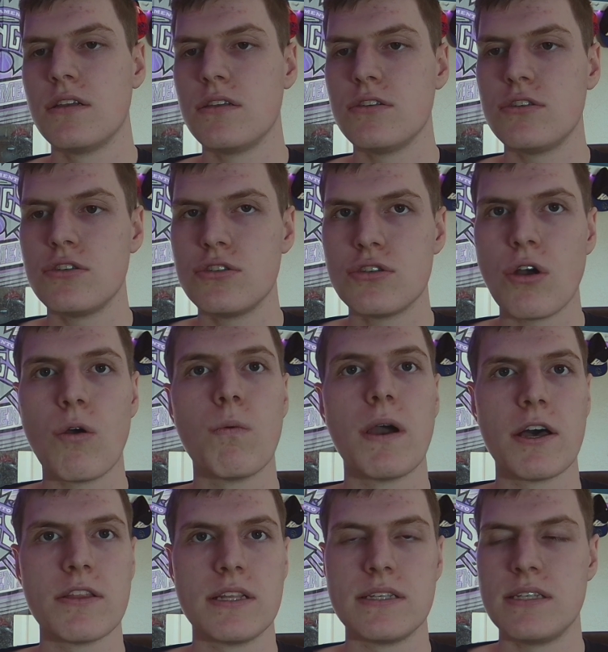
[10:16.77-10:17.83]
so
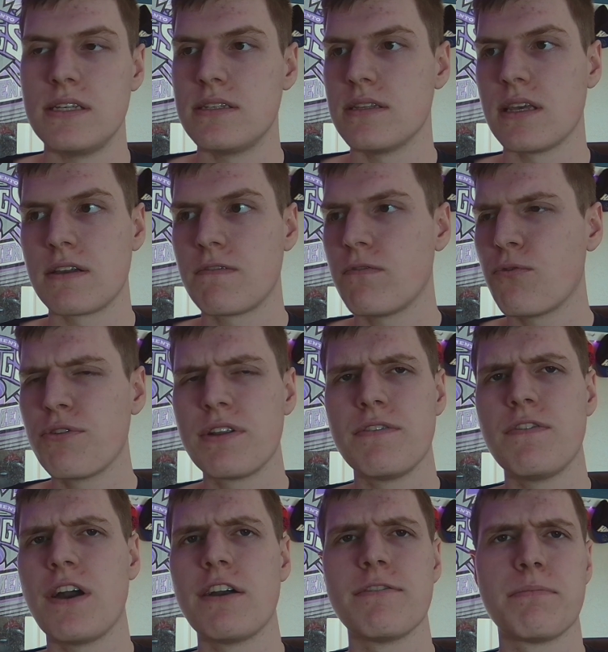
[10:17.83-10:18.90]
well this season, like
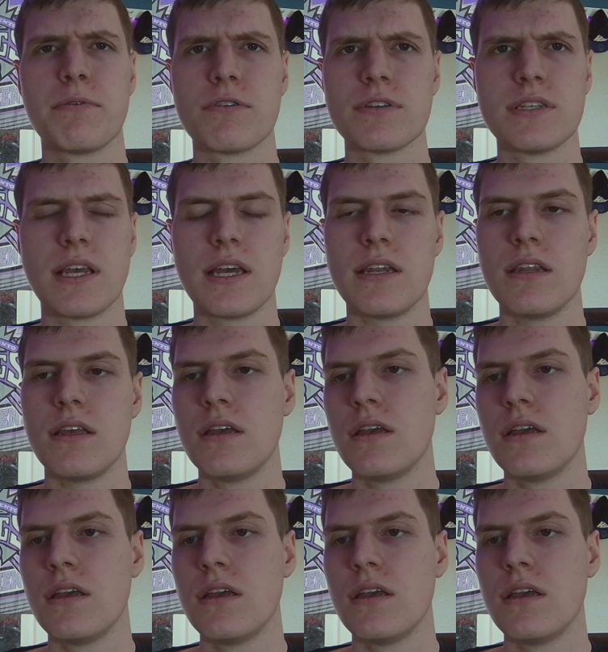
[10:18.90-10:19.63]
45%.